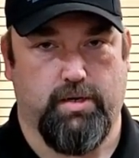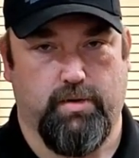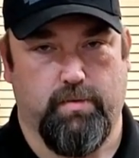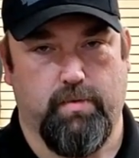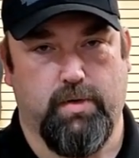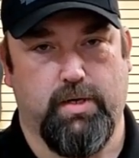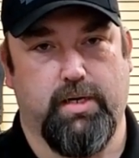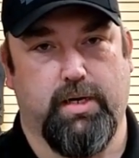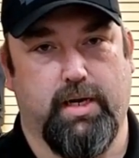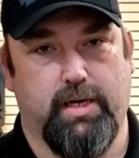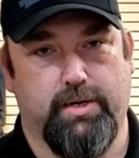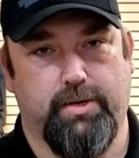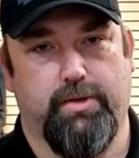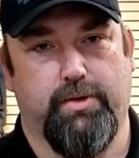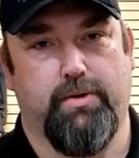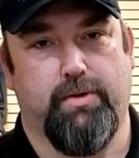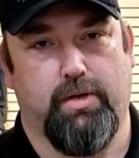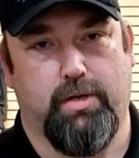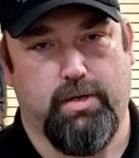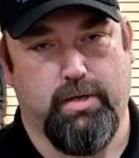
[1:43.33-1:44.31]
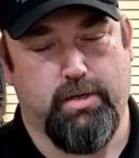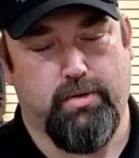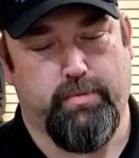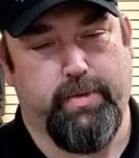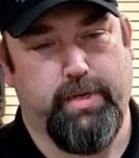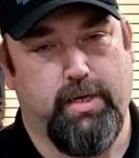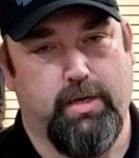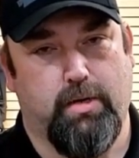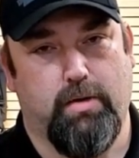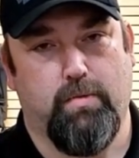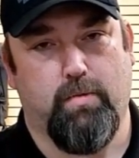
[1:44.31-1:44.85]
You really got to do a little
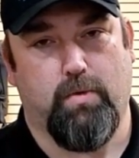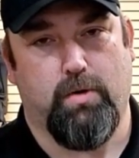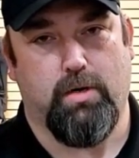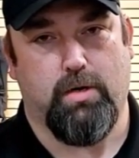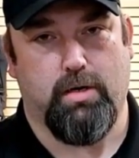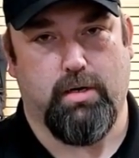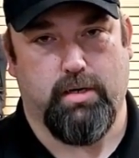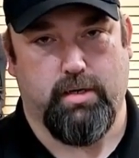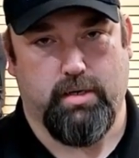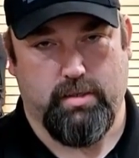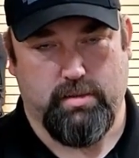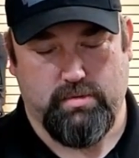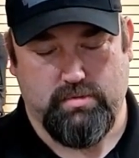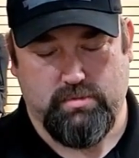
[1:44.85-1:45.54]
bit of homework